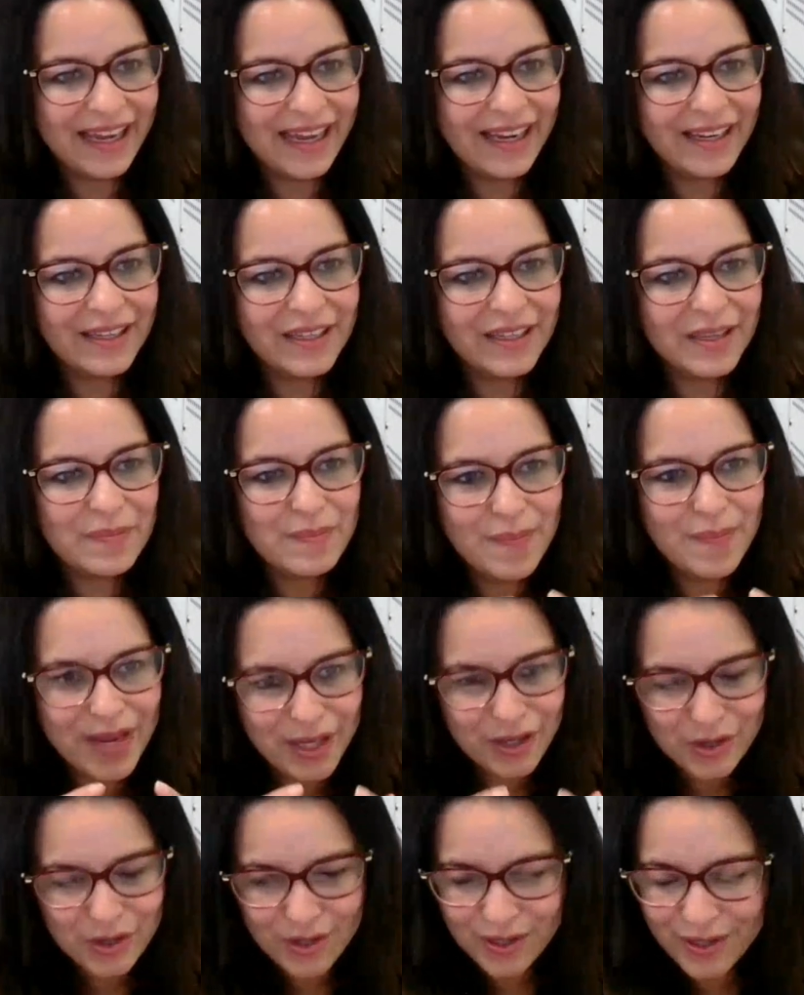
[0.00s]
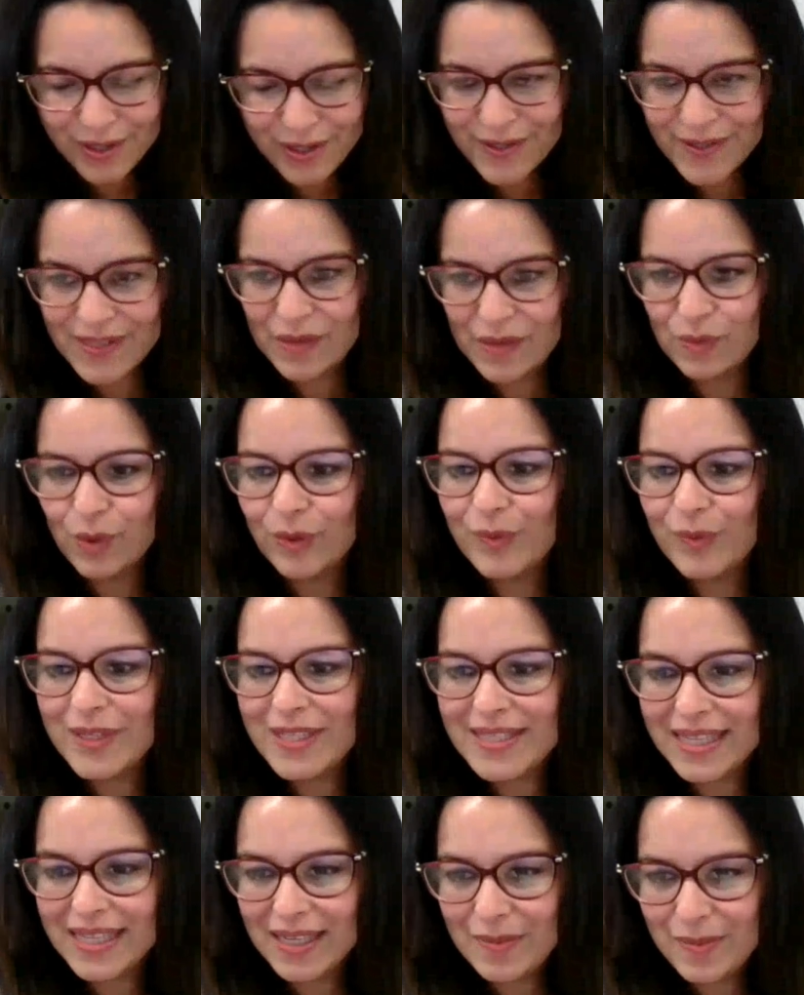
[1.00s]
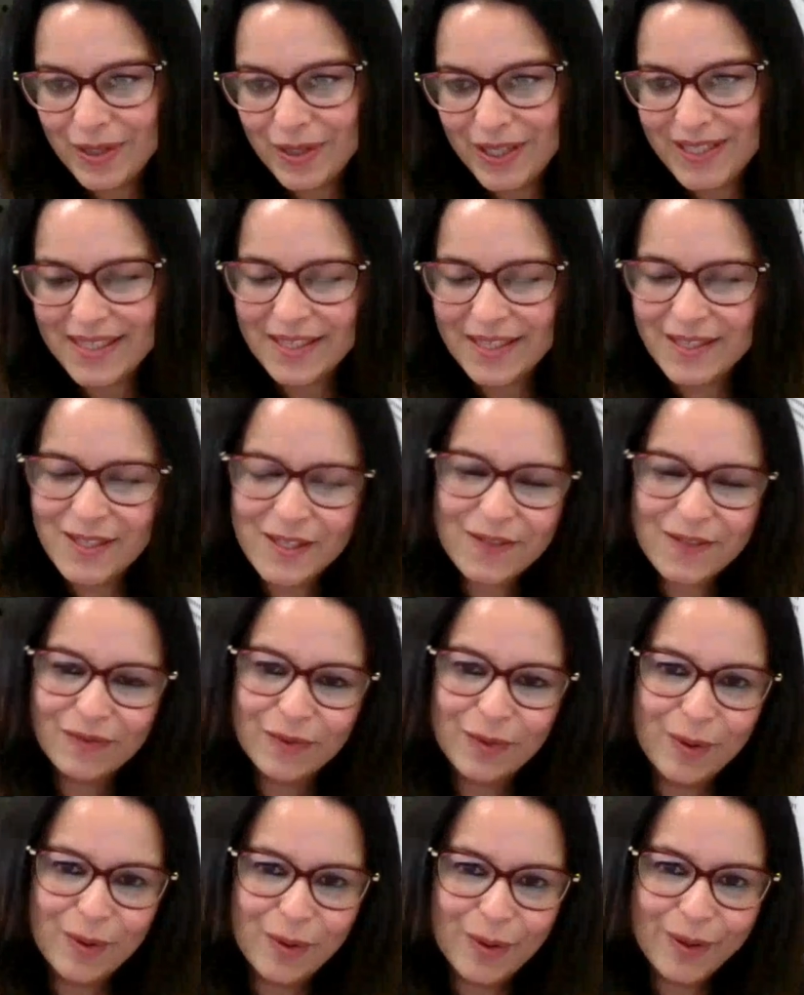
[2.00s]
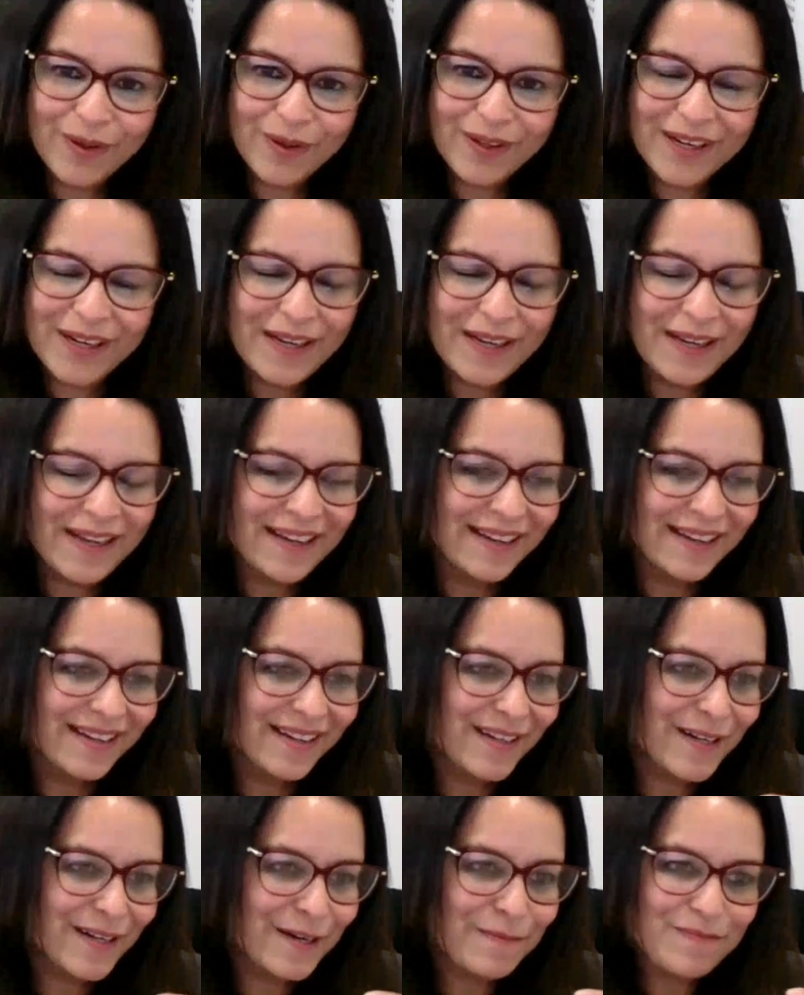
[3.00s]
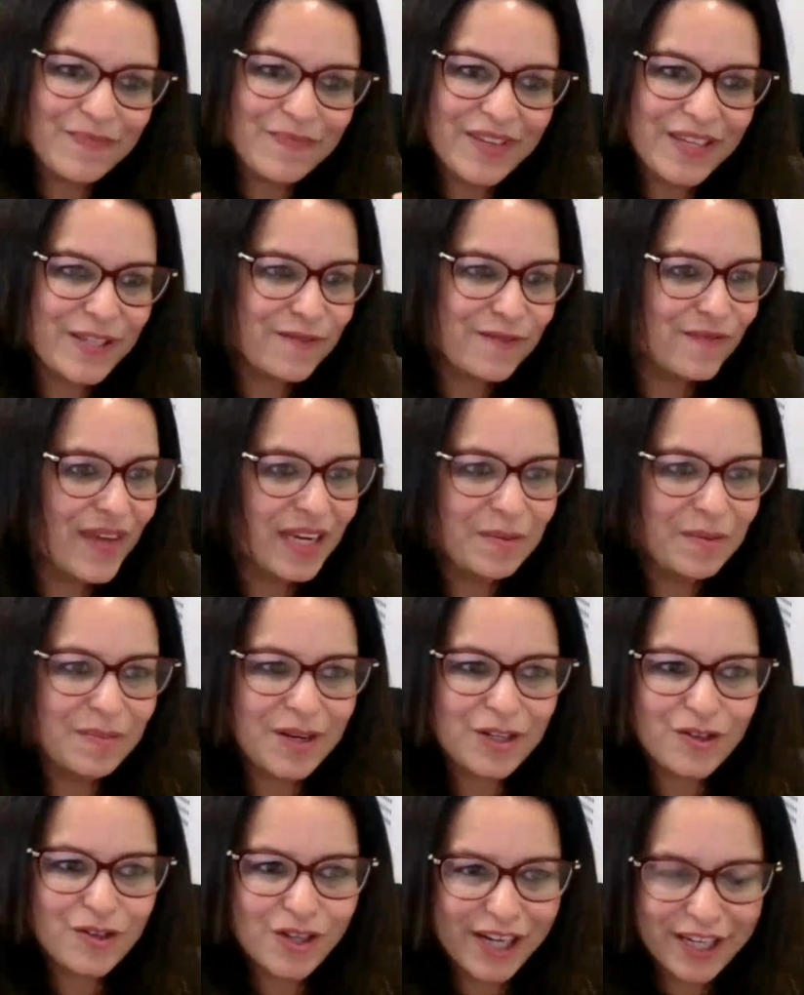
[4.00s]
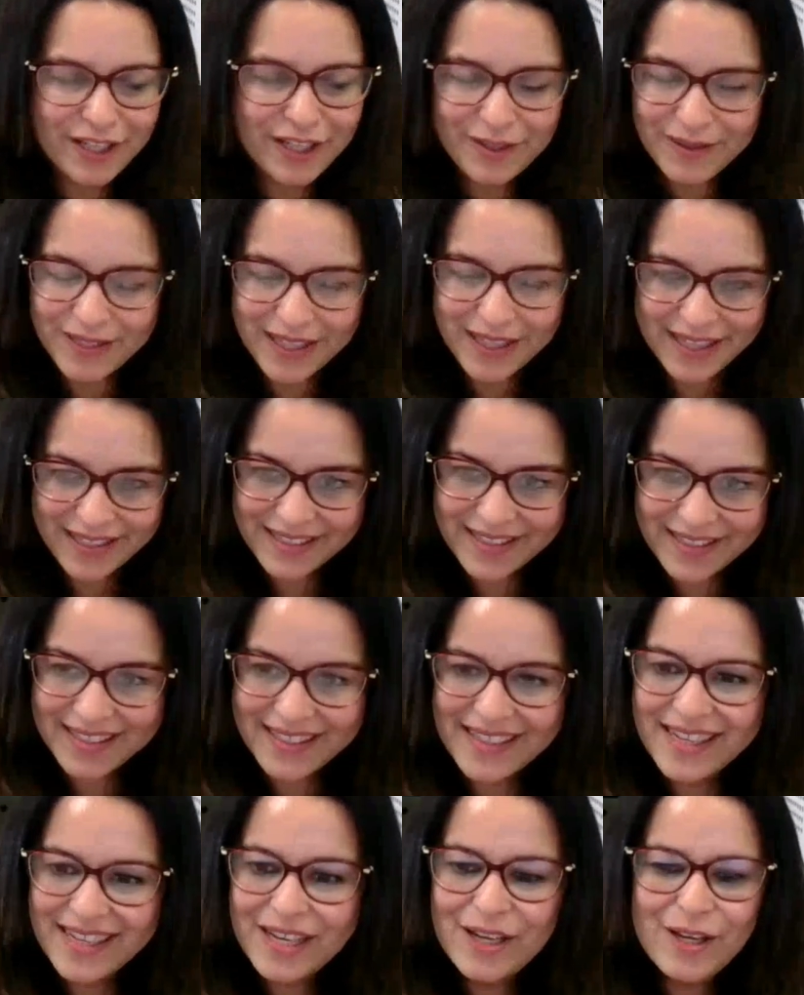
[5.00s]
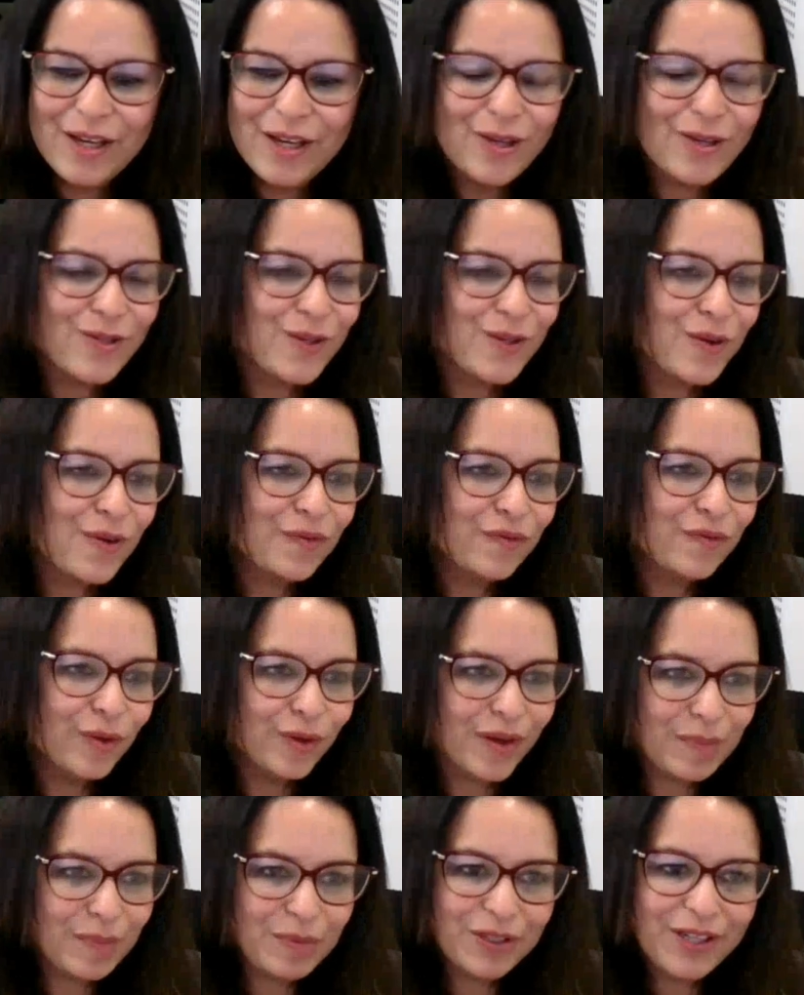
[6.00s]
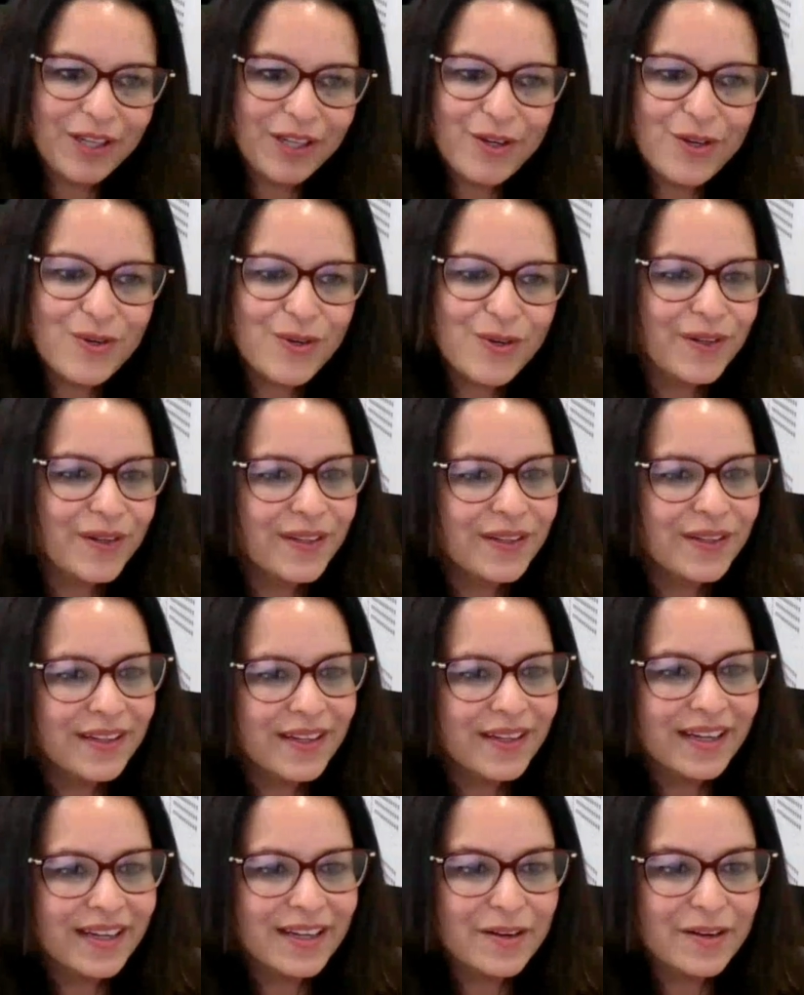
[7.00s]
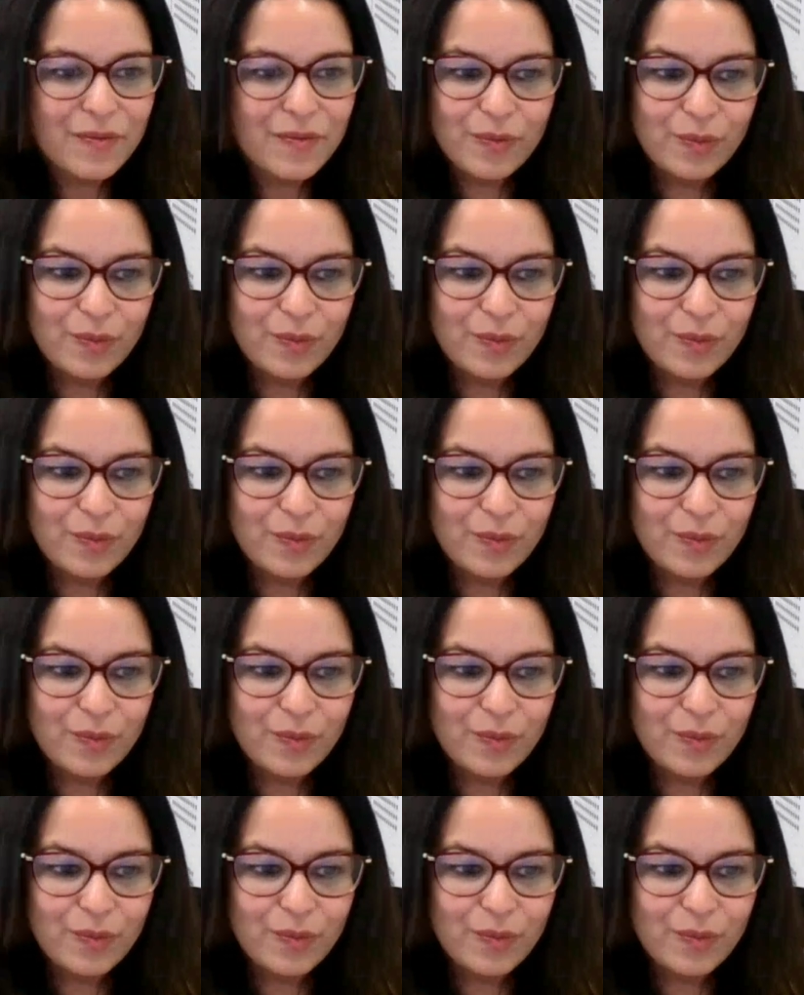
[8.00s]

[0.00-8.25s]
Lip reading: And the measures and what we celebrate success for is very much linked to that. So for reputation,